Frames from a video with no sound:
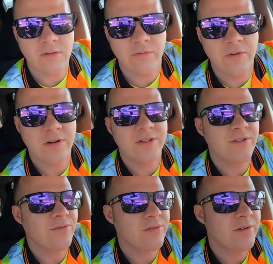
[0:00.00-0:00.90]
Funny
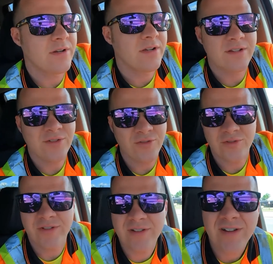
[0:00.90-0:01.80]
story.
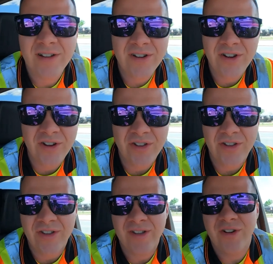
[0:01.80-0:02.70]
So
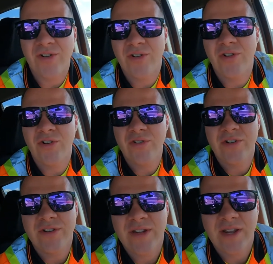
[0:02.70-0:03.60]

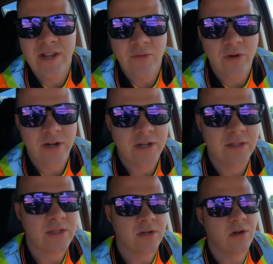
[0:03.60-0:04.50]
earlier today, I went on
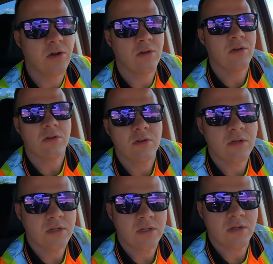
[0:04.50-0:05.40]
this call
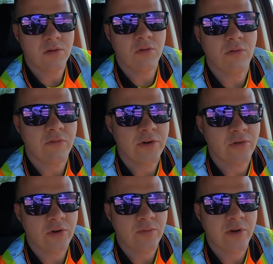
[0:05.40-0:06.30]
over in
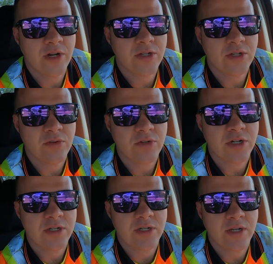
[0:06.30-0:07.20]
North Branch to
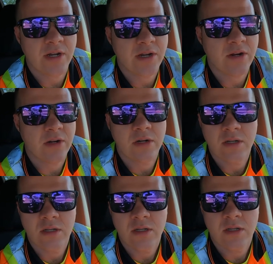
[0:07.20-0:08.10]
change a tire.
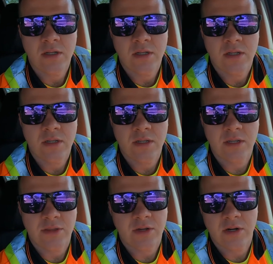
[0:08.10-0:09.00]

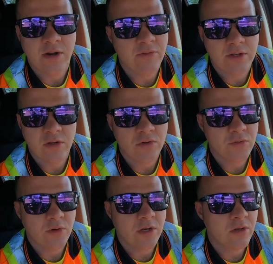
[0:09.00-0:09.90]
Get there, everything goes
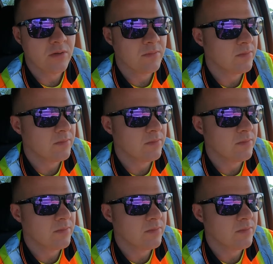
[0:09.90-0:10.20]
well,